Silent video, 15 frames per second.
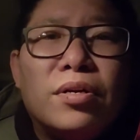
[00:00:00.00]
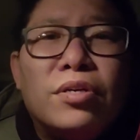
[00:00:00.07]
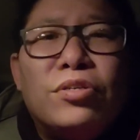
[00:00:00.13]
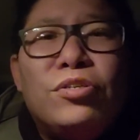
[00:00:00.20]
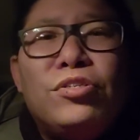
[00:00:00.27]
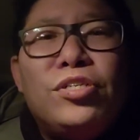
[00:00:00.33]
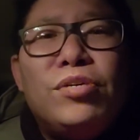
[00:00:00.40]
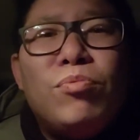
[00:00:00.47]

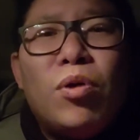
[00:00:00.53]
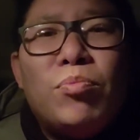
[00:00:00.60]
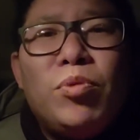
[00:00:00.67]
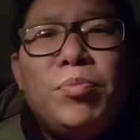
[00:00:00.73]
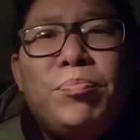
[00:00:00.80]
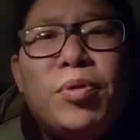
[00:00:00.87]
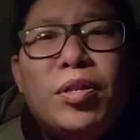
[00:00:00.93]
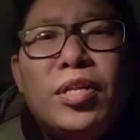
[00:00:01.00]
You see, when we
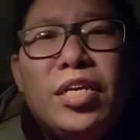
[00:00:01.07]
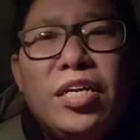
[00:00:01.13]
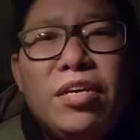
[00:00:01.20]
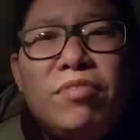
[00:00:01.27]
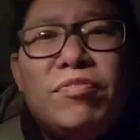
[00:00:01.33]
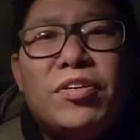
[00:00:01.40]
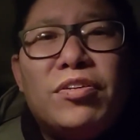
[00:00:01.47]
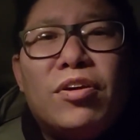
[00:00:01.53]

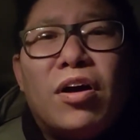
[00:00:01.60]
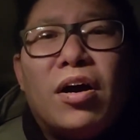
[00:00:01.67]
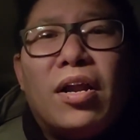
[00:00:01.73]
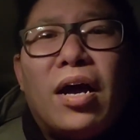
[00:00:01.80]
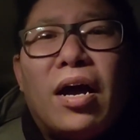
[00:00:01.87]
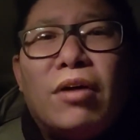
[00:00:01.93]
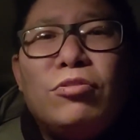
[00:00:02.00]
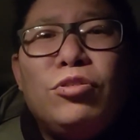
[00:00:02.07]
believe in God,
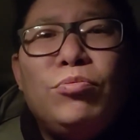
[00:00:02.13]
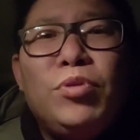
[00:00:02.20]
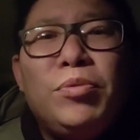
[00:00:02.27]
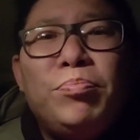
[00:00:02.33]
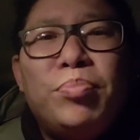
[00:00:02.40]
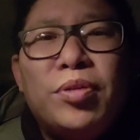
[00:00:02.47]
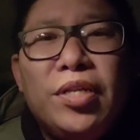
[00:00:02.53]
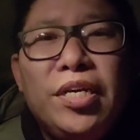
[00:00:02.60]
how do we
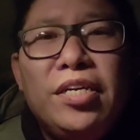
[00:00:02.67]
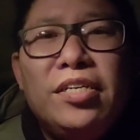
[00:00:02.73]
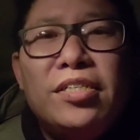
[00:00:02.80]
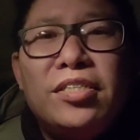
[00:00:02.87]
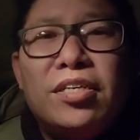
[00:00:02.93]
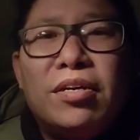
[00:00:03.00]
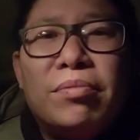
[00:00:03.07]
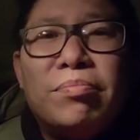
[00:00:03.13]
please
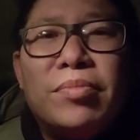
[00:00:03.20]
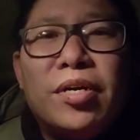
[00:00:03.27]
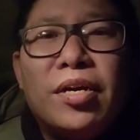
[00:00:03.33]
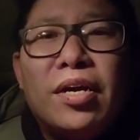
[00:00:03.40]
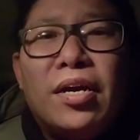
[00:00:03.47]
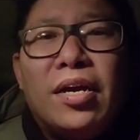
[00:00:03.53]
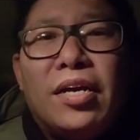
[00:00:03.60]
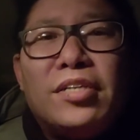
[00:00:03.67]
Him?
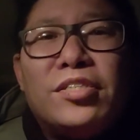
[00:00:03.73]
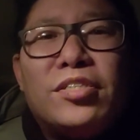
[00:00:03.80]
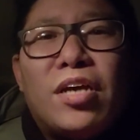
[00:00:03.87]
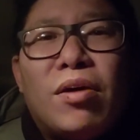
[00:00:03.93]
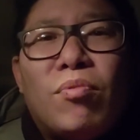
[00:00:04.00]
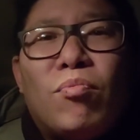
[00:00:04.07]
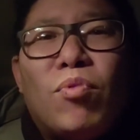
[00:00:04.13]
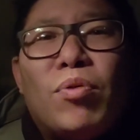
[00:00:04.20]
It's
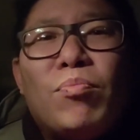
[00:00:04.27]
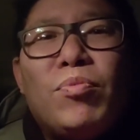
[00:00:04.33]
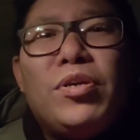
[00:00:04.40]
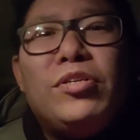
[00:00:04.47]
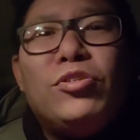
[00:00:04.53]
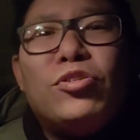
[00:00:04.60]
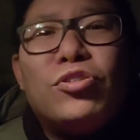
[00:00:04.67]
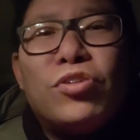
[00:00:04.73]
that when we
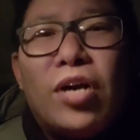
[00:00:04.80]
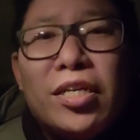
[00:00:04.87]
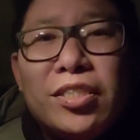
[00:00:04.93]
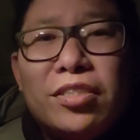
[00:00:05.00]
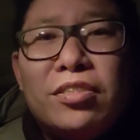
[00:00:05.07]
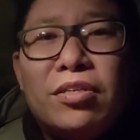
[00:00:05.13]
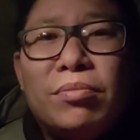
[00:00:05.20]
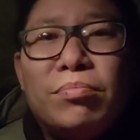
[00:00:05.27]

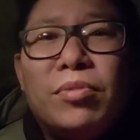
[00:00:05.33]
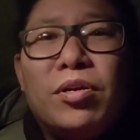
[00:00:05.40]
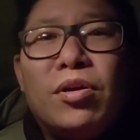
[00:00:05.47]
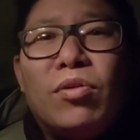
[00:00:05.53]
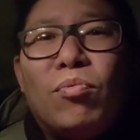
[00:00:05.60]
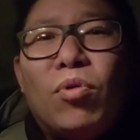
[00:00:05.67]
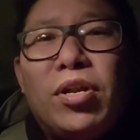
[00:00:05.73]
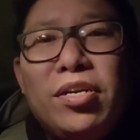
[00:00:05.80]
trust Him,
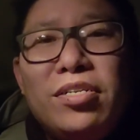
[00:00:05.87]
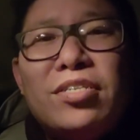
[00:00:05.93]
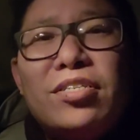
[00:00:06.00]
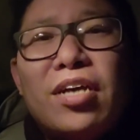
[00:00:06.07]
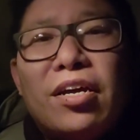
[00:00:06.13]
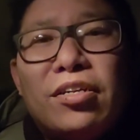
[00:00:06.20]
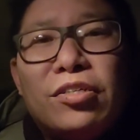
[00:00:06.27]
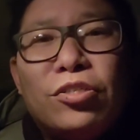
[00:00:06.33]
what He
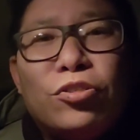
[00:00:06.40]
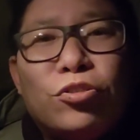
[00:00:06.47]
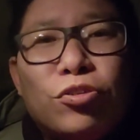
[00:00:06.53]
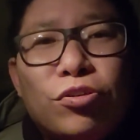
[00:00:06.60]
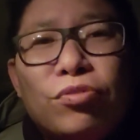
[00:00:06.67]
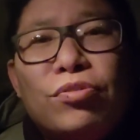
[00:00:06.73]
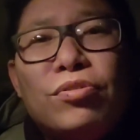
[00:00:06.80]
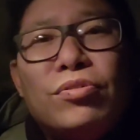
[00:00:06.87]
said is
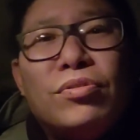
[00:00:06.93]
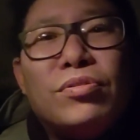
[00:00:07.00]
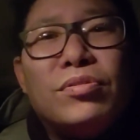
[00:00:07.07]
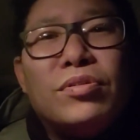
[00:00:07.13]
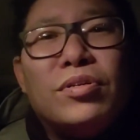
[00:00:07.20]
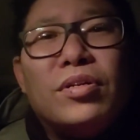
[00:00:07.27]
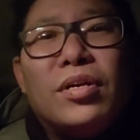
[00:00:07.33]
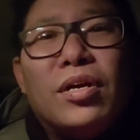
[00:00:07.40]
true.
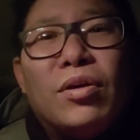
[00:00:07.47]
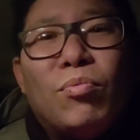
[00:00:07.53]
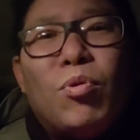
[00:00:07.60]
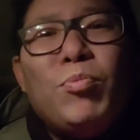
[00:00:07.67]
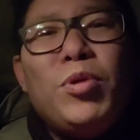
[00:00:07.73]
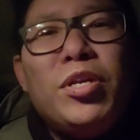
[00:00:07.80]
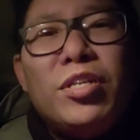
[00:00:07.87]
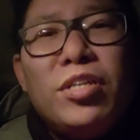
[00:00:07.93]
When
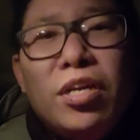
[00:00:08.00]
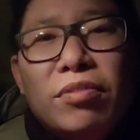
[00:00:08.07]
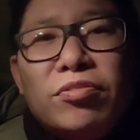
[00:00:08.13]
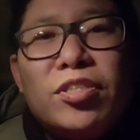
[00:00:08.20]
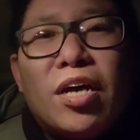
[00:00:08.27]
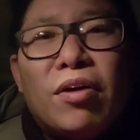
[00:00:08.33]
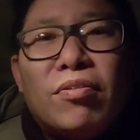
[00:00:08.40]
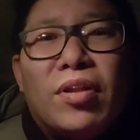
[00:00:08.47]
we live
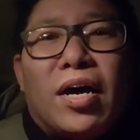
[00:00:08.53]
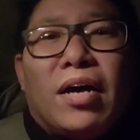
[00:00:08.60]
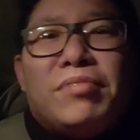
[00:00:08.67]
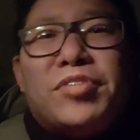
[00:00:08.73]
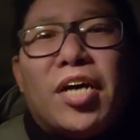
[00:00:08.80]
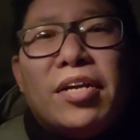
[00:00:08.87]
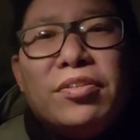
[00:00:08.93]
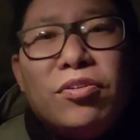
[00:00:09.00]
our lives
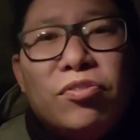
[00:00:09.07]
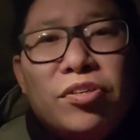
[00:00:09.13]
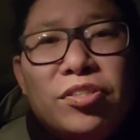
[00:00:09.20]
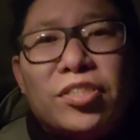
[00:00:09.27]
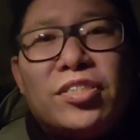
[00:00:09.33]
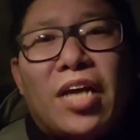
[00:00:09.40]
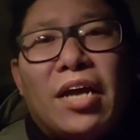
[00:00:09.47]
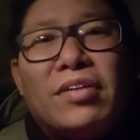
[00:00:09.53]
under His
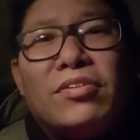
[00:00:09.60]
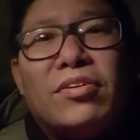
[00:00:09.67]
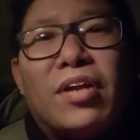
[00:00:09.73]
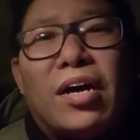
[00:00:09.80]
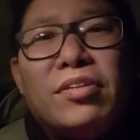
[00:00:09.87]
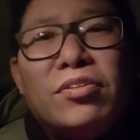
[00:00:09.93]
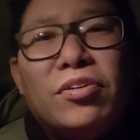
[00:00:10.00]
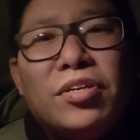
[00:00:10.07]
standard,
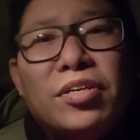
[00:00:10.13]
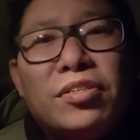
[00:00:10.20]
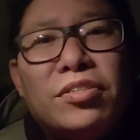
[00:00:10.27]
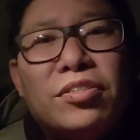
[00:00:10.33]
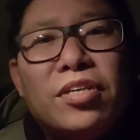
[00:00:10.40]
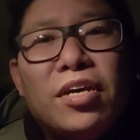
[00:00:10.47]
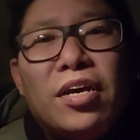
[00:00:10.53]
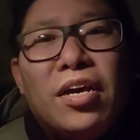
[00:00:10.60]
under
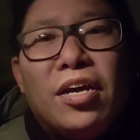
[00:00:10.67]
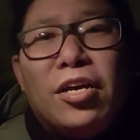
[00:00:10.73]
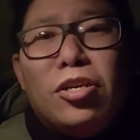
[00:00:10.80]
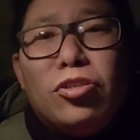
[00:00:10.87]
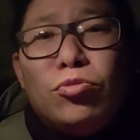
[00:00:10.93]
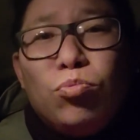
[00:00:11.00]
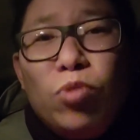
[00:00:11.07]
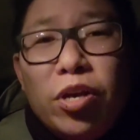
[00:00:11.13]
His
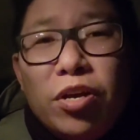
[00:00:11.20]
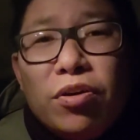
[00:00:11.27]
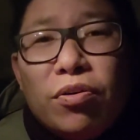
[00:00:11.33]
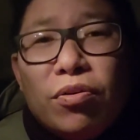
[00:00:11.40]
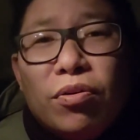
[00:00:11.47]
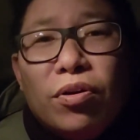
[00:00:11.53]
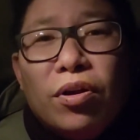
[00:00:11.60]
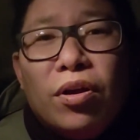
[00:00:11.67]
His will,